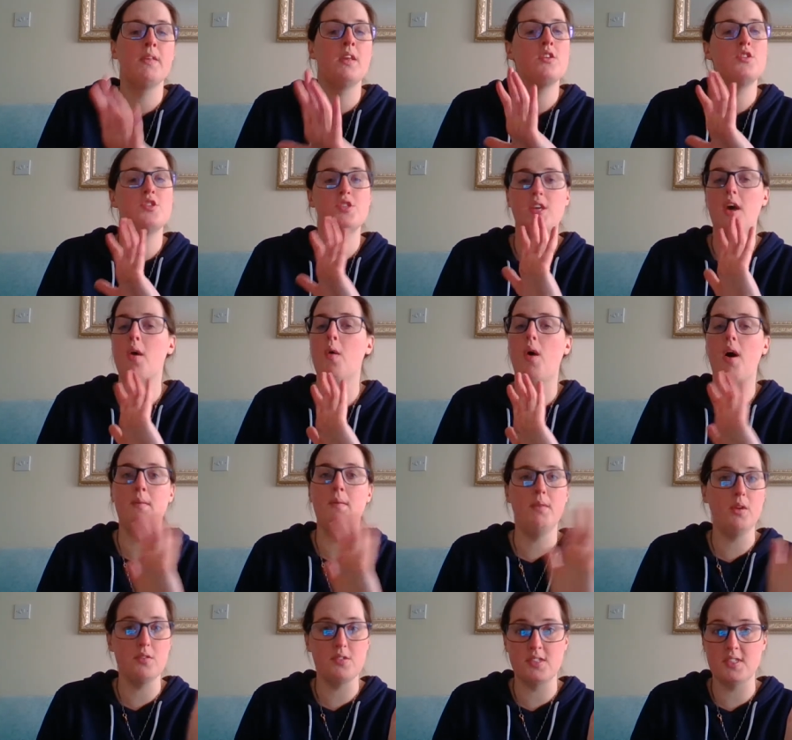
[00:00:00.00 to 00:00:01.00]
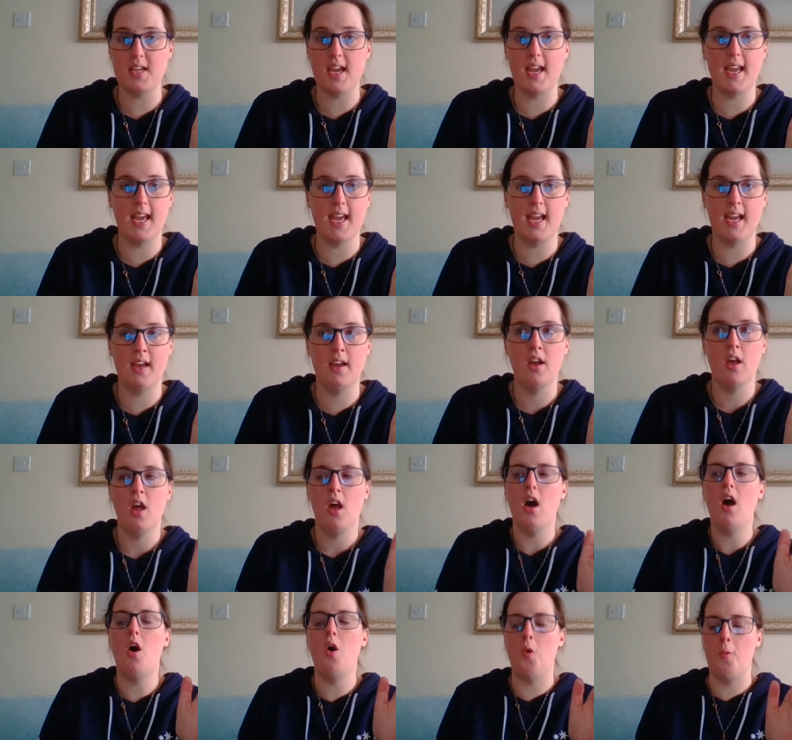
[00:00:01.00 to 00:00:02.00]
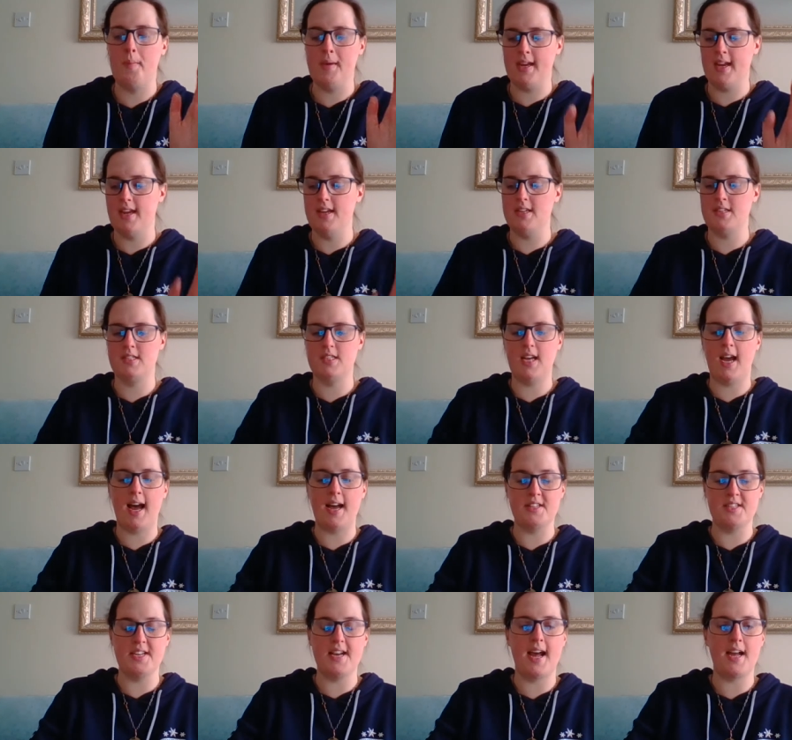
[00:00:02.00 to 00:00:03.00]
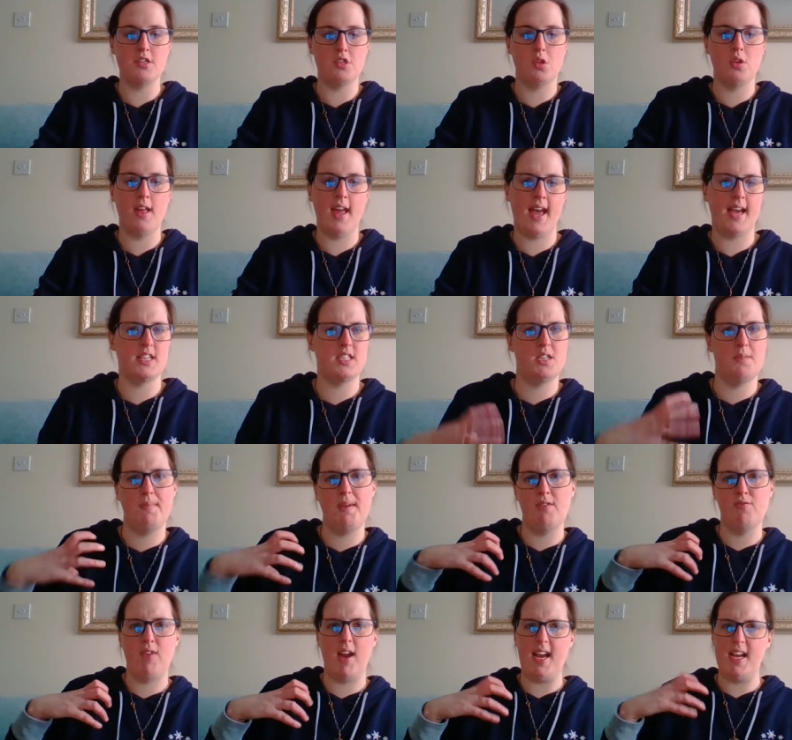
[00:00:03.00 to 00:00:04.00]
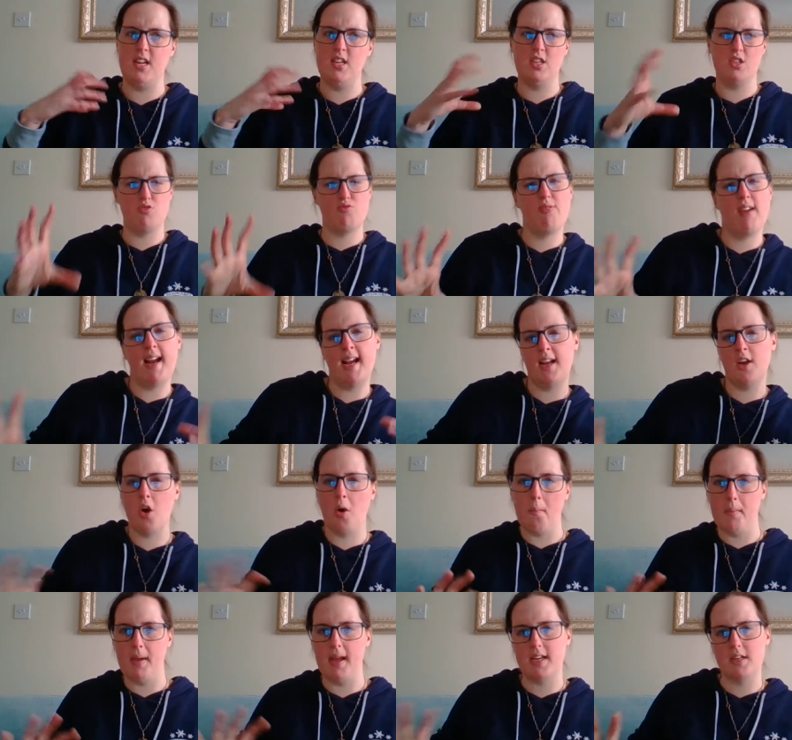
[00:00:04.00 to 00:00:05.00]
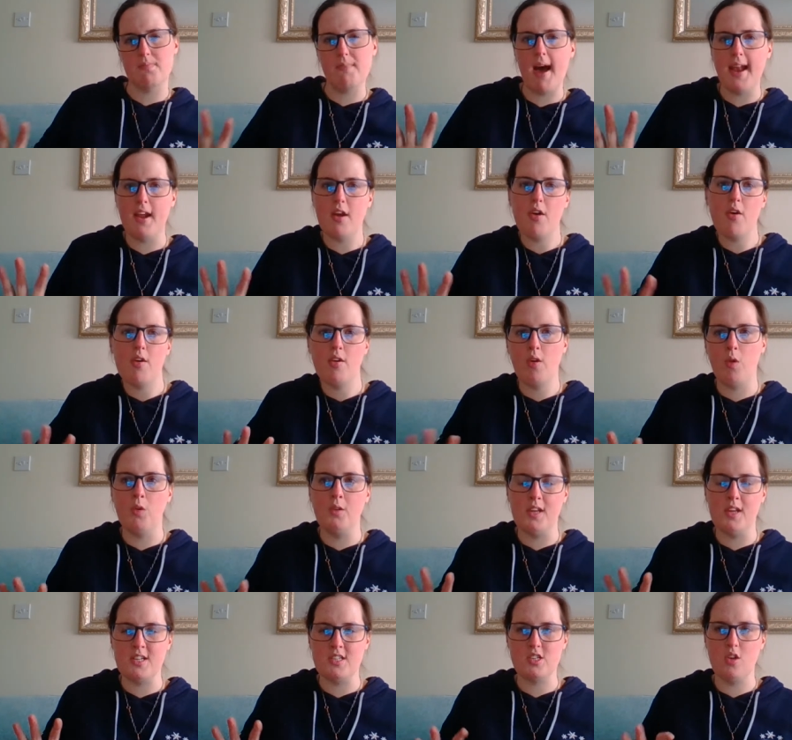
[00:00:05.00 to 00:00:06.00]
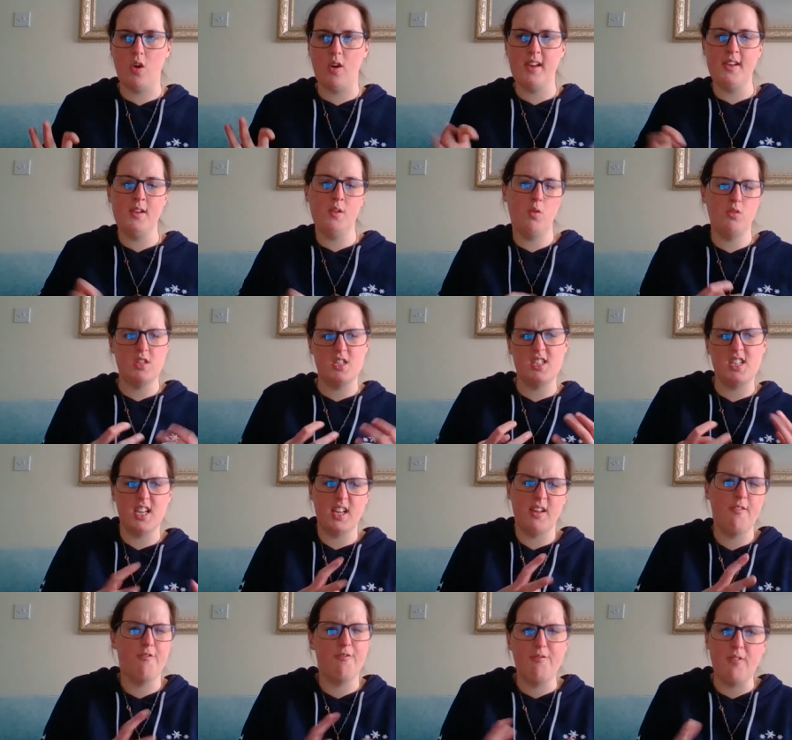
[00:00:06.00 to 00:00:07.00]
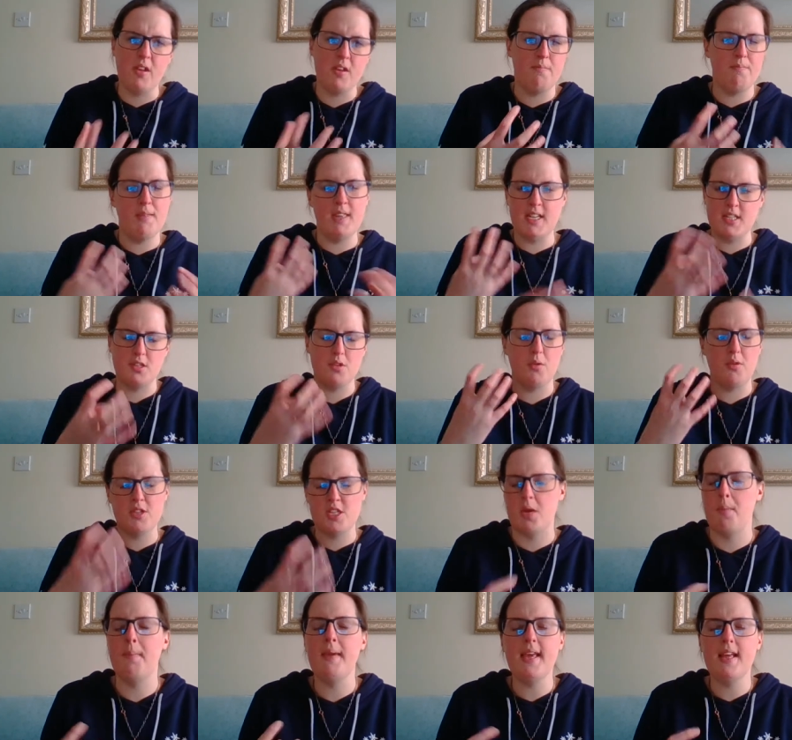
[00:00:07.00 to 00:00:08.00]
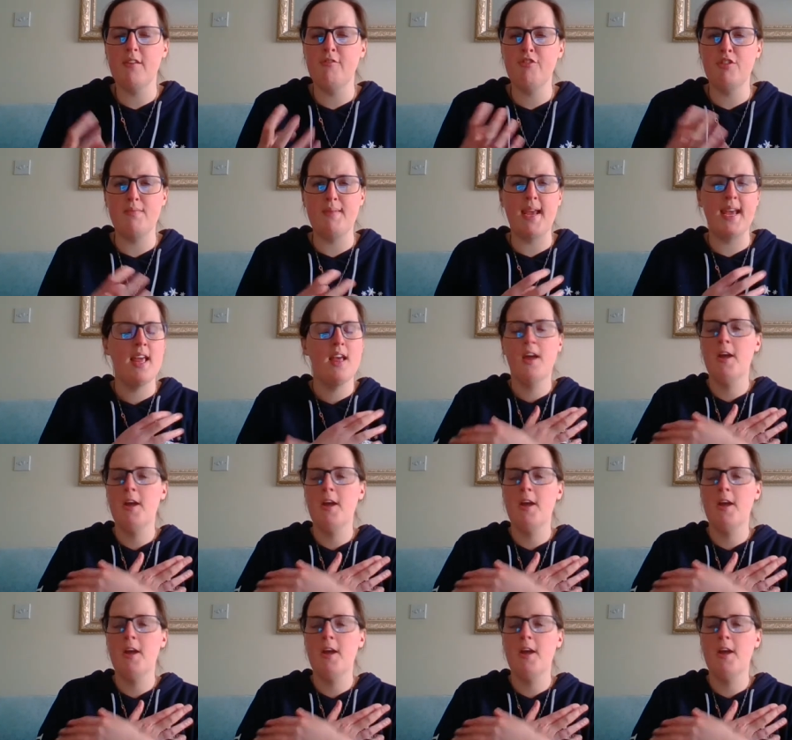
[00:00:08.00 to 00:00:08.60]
So I'm not saying, oh, because as an adult it has to be written in this really complex manner and all this lot in order to, for me to, to appeal to me